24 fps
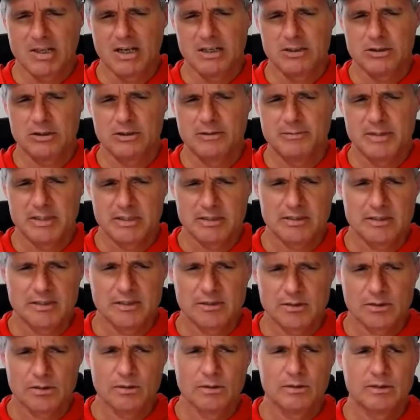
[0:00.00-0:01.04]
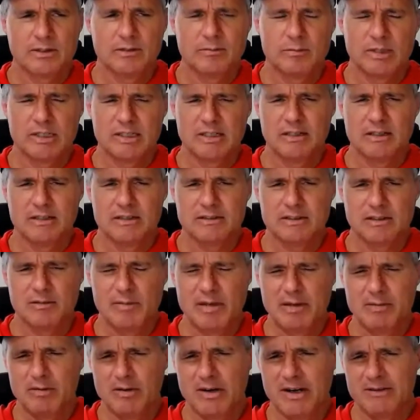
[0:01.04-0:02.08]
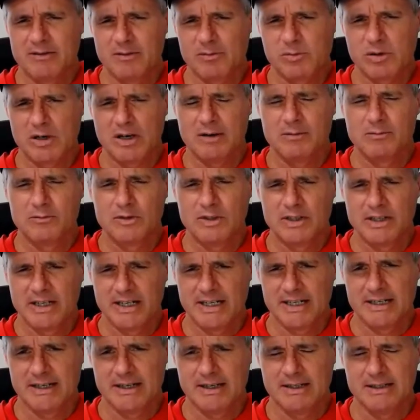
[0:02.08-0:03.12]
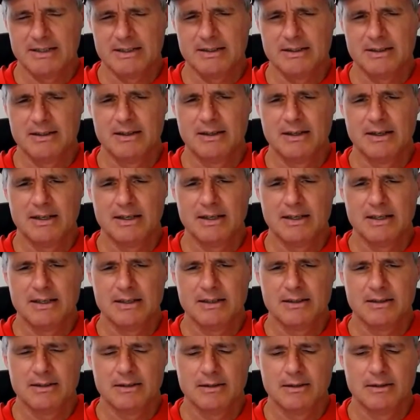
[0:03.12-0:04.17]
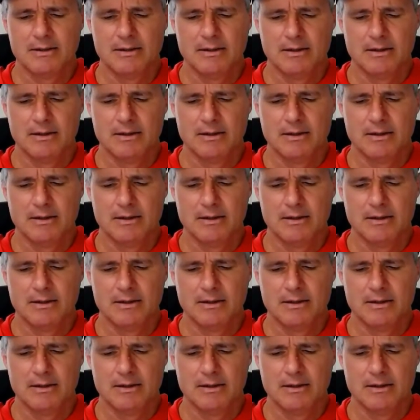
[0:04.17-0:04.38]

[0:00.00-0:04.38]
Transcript: I should have mentioned this earlier, but some people have a problem running at night. And